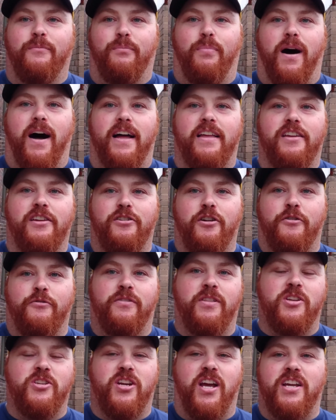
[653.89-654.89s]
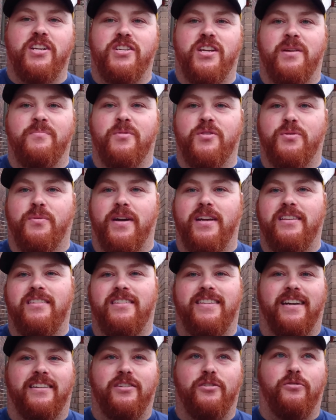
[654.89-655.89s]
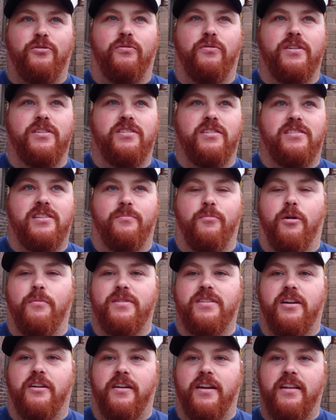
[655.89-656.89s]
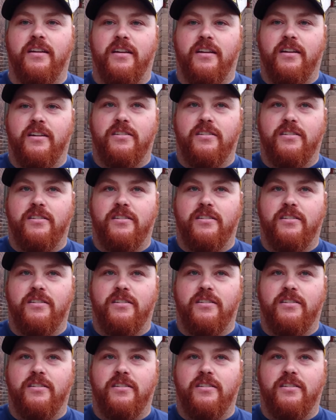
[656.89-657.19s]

but you don't really change it in between. The tactical is just the momentary.